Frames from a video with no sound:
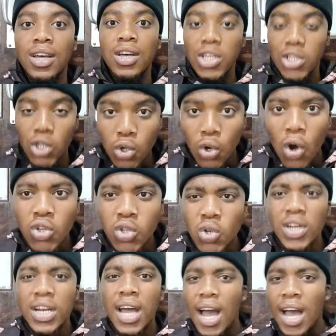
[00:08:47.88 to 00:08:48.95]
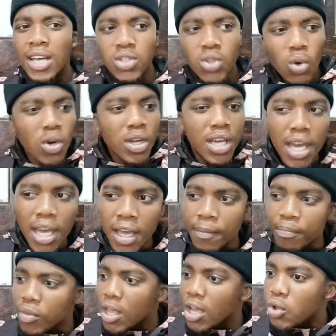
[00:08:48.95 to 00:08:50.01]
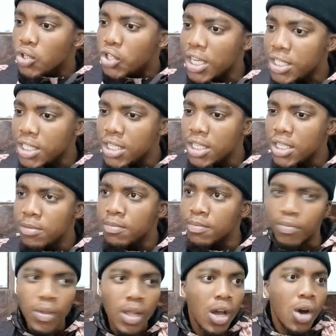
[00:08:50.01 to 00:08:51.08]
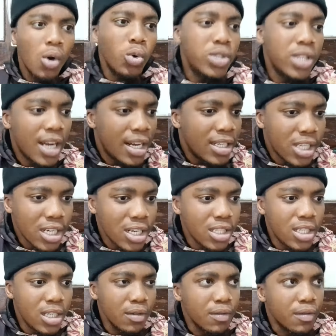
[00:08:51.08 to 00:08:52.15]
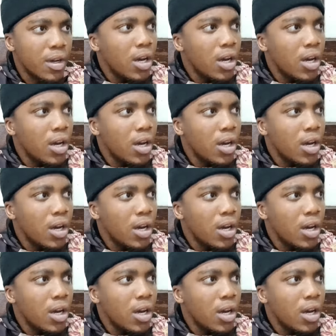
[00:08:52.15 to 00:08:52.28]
so you're also going to ask okay you're chasing him Who's an alternative?